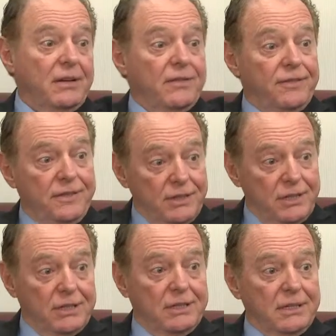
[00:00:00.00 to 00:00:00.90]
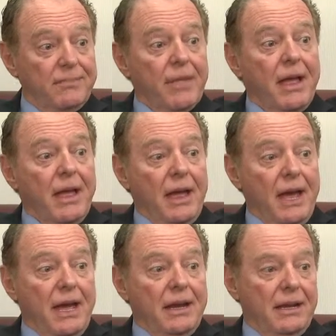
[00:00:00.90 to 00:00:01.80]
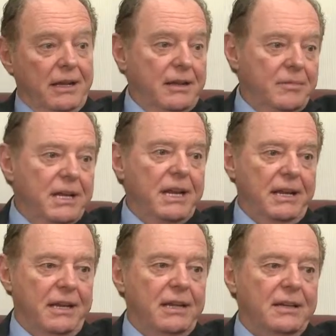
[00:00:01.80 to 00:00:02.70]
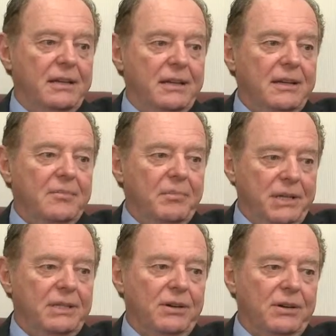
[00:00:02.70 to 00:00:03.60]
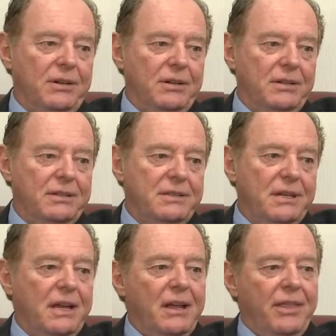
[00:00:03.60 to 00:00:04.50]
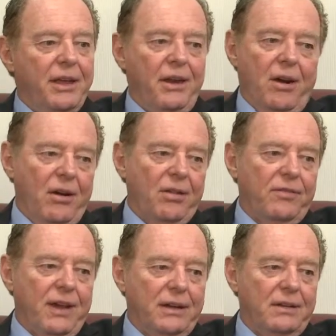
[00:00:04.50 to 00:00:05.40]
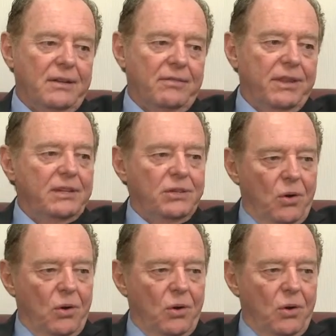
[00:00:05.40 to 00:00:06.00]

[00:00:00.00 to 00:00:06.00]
efficient at eliminating materials that aren't effective, that